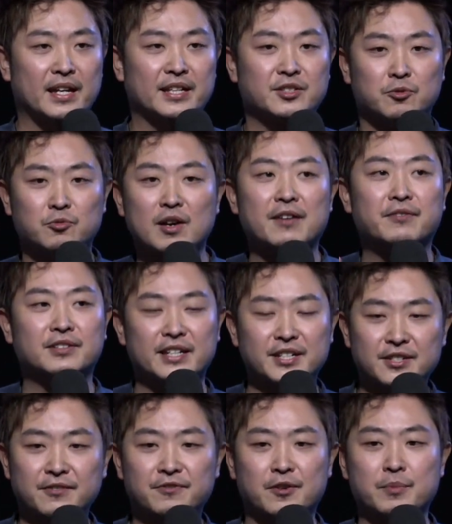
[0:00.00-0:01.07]

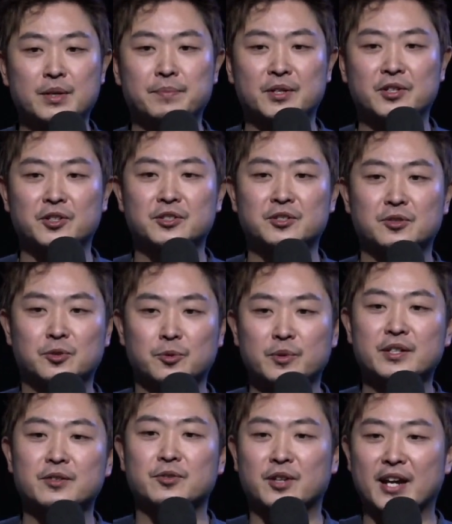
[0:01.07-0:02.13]
revelation for me because do
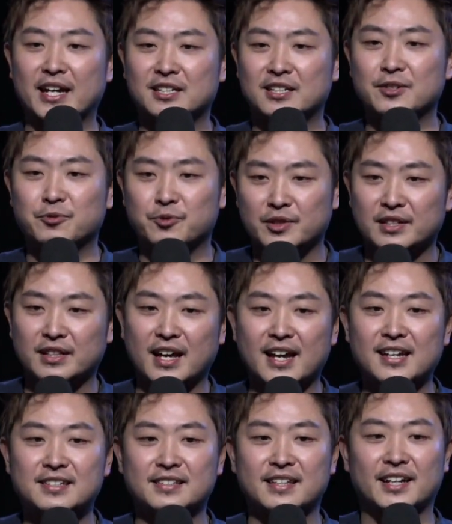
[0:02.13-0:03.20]
we actually
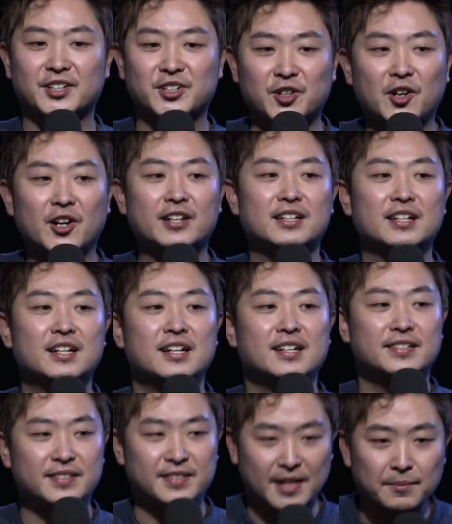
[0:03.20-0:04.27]
realize that God
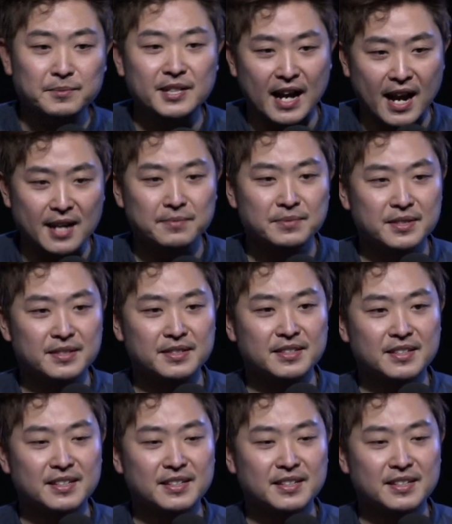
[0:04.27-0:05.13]
sometimes